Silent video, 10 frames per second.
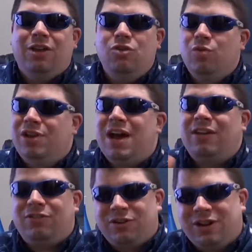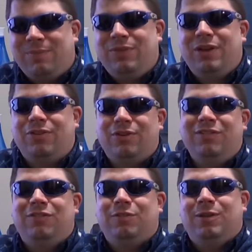You would not turn up the other
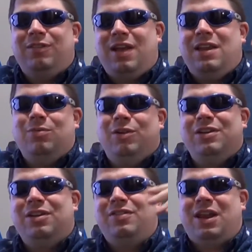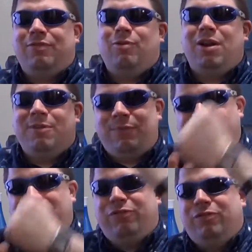instruments anywhere near that if you want to be a
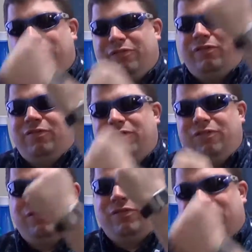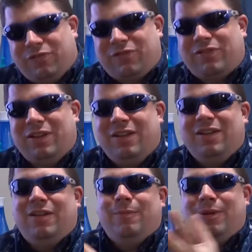doof, doof, doof, doof.
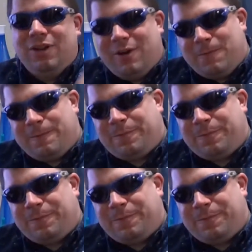But no.